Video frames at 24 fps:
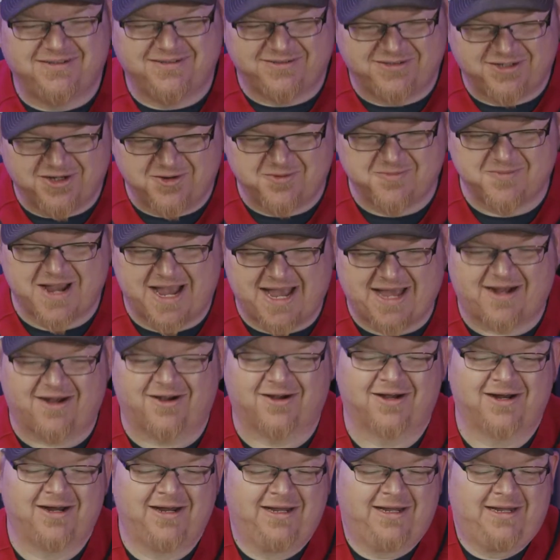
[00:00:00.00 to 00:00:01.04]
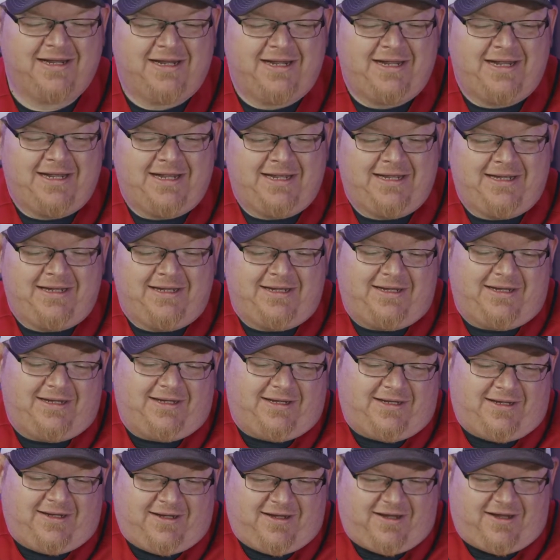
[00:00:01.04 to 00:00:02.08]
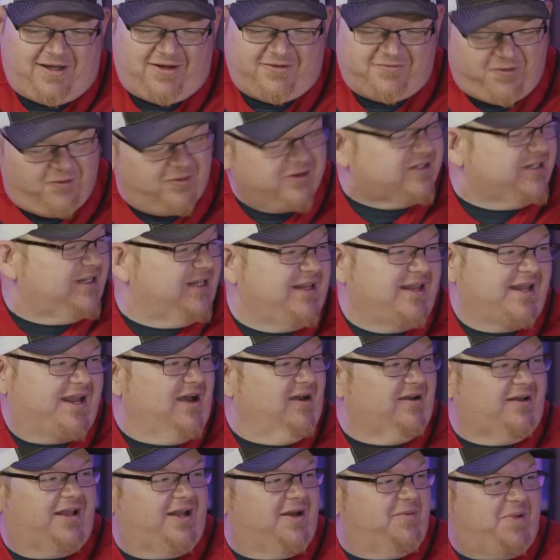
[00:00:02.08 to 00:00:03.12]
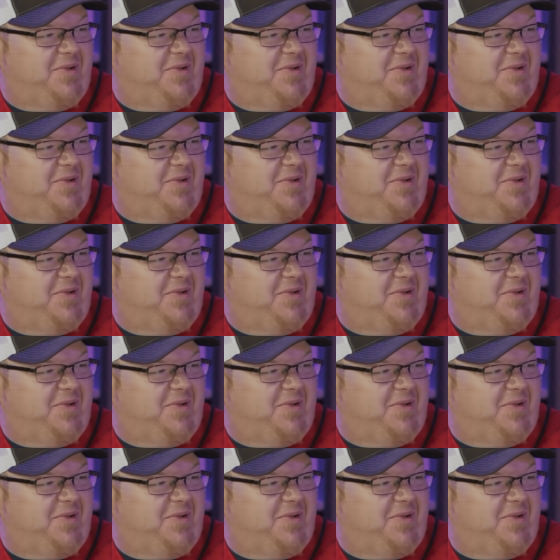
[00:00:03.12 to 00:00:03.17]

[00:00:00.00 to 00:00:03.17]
do matter. Unfortunately, the Carolina